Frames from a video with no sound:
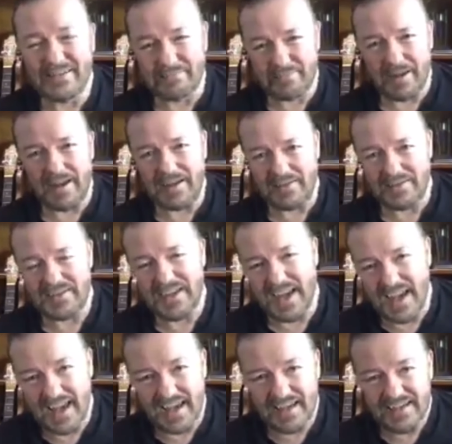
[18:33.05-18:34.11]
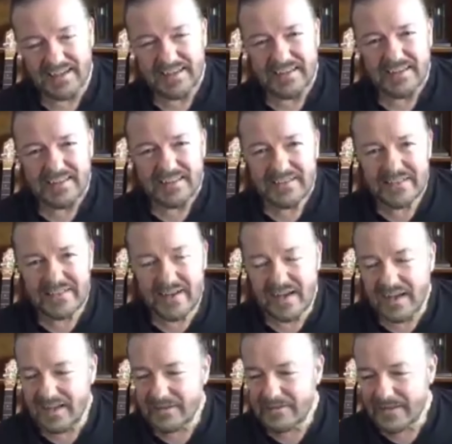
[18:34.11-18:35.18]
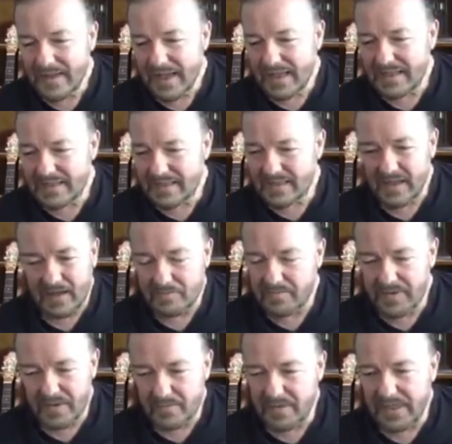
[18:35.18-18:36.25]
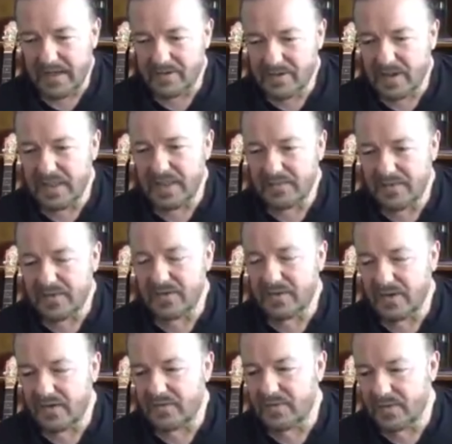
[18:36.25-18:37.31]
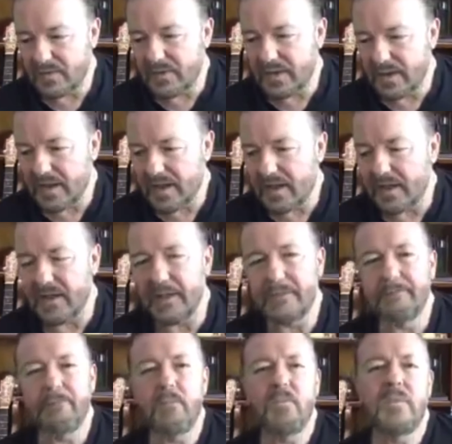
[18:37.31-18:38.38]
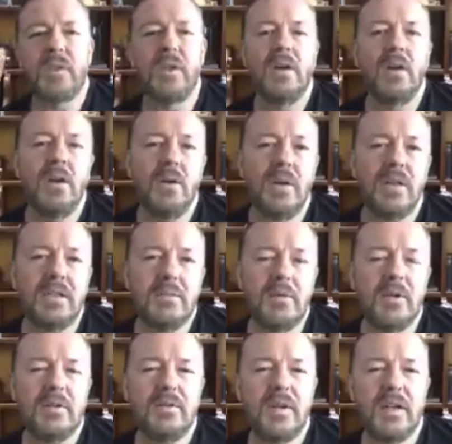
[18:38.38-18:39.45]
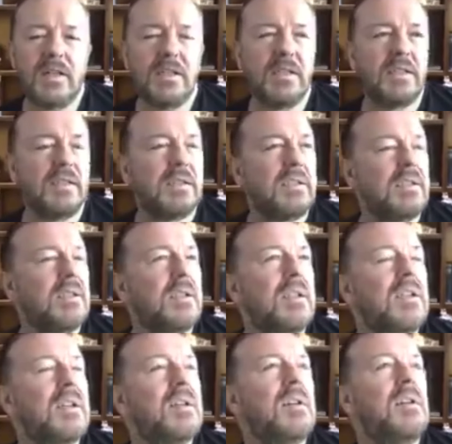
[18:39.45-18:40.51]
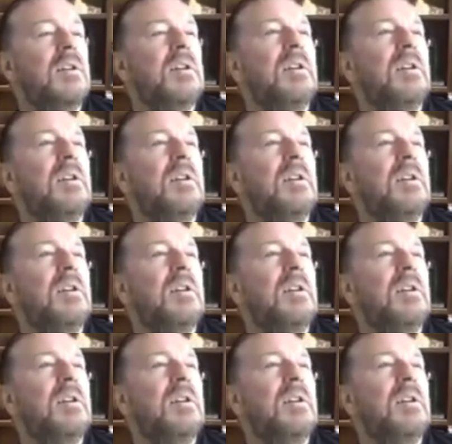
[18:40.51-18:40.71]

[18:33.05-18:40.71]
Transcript: 83 in a bath chair, right? It's I'm someone else. I live a life where I go. Uh, who has the most